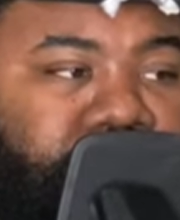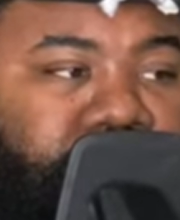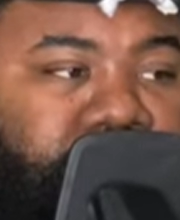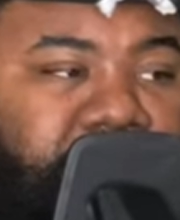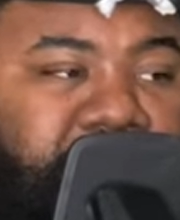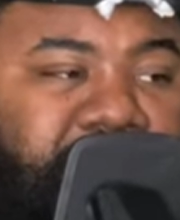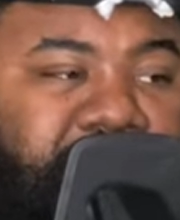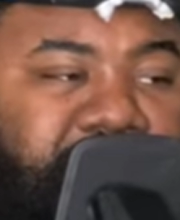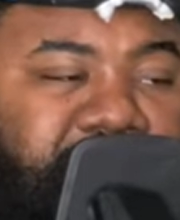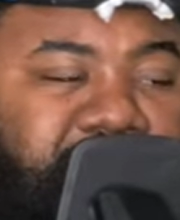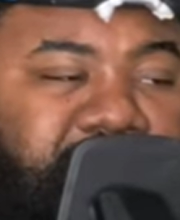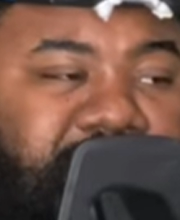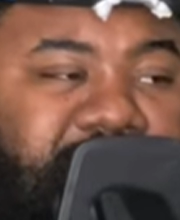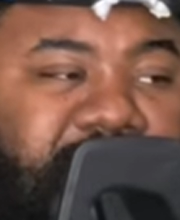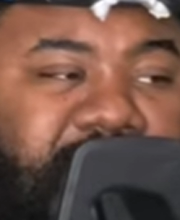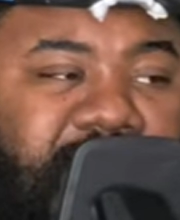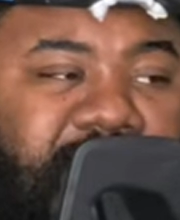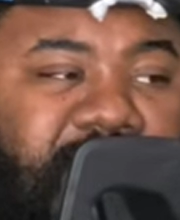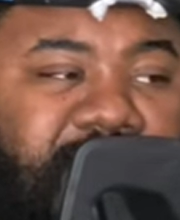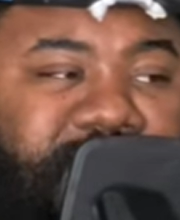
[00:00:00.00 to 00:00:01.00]
This is
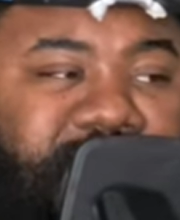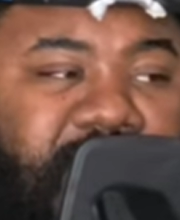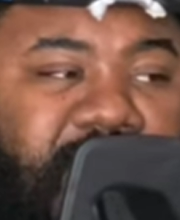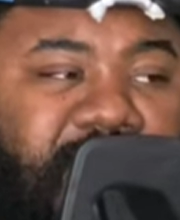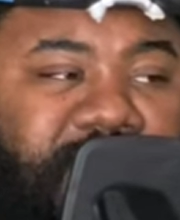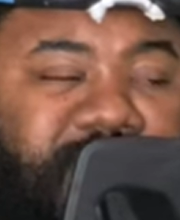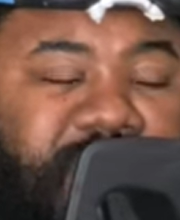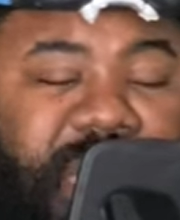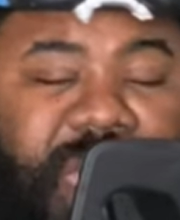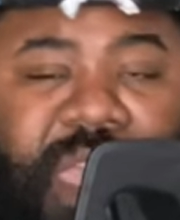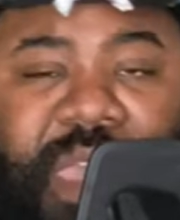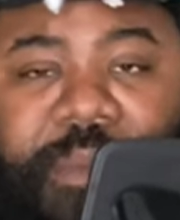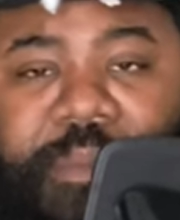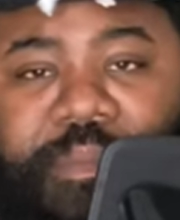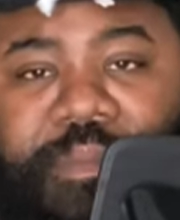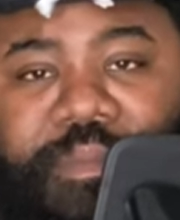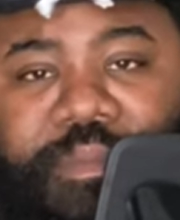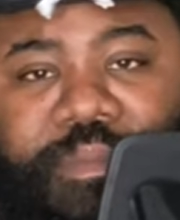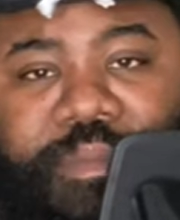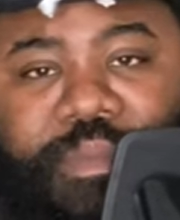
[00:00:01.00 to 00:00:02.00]
indicative of him
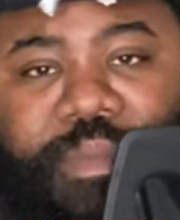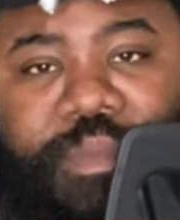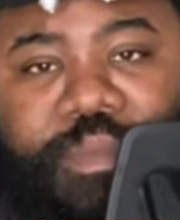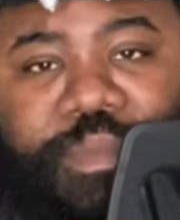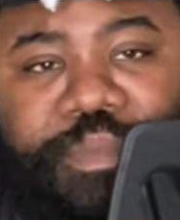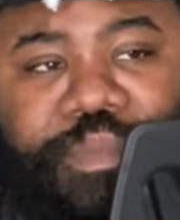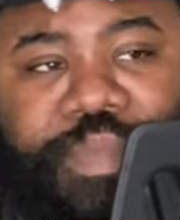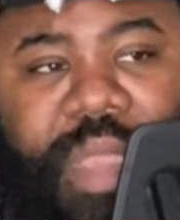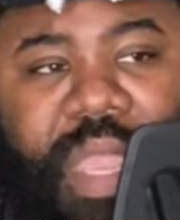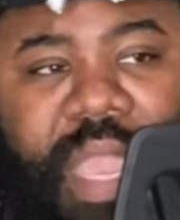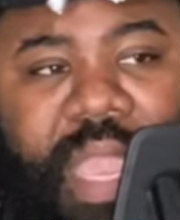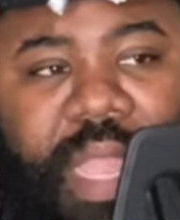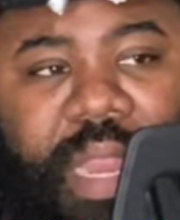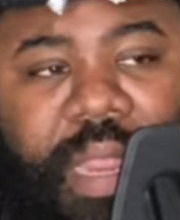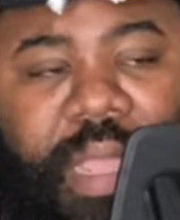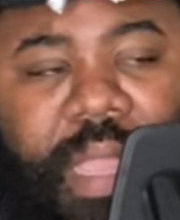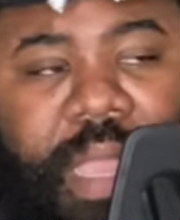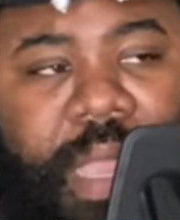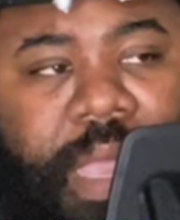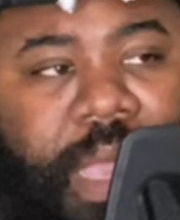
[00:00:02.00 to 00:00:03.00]

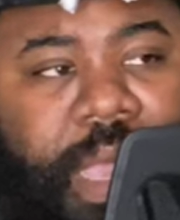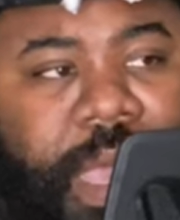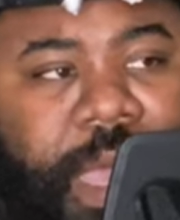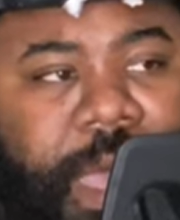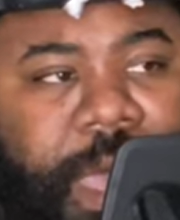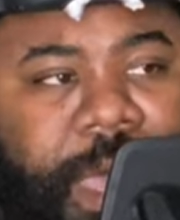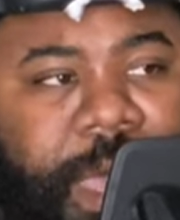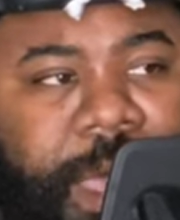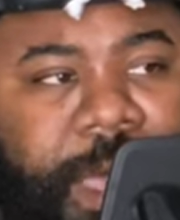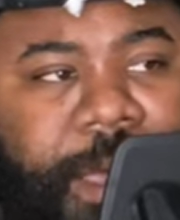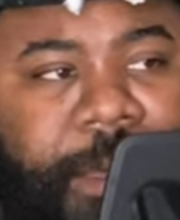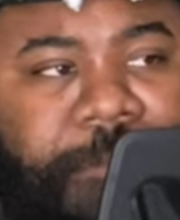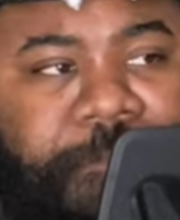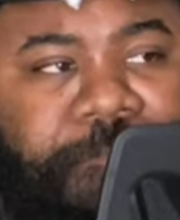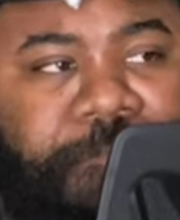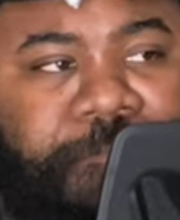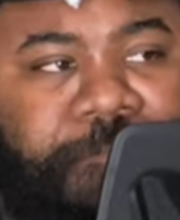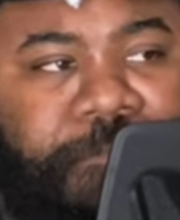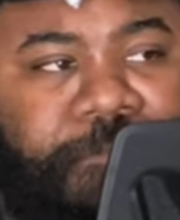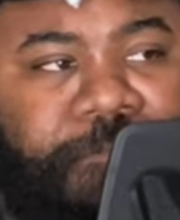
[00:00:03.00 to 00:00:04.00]
being
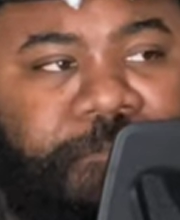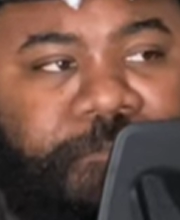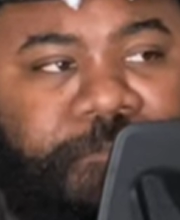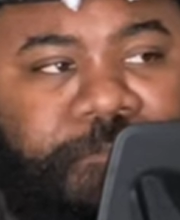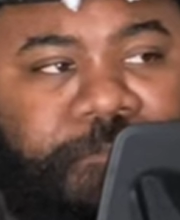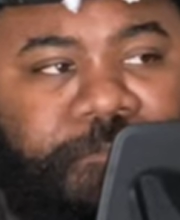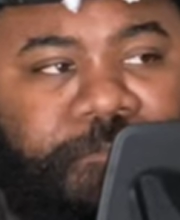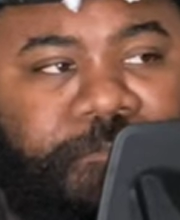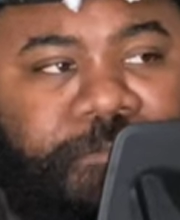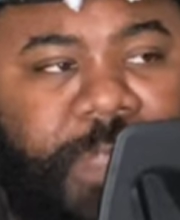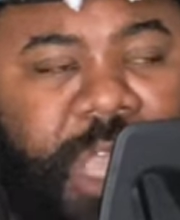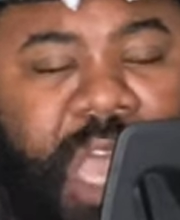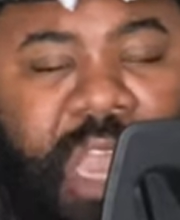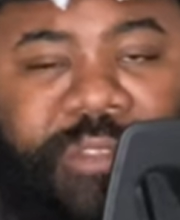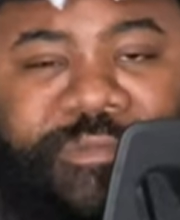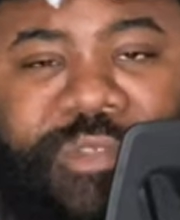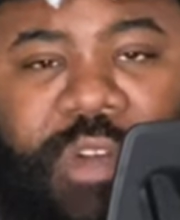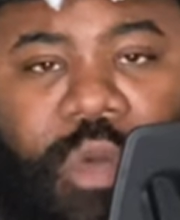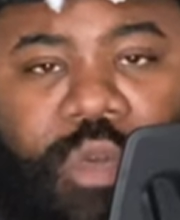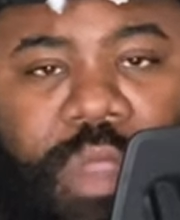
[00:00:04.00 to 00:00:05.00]

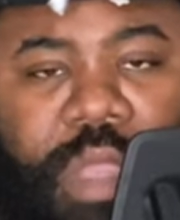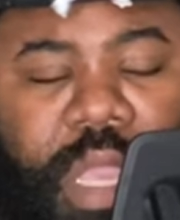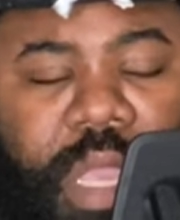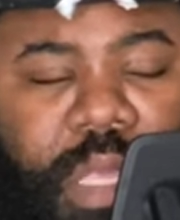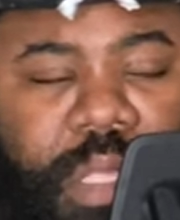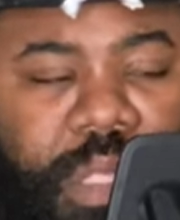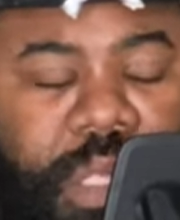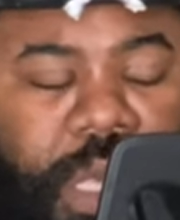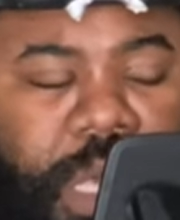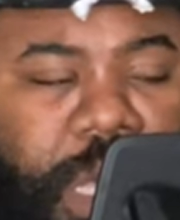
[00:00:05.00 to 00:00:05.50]
unfocused.